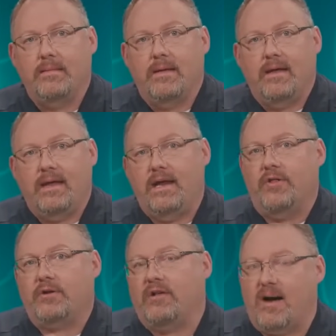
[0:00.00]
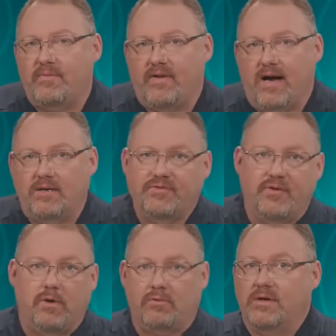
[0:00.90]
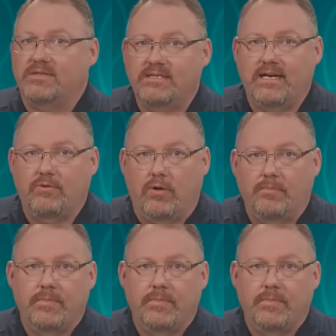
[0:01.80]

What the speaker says: In other cloud providers, if you want to run SQL,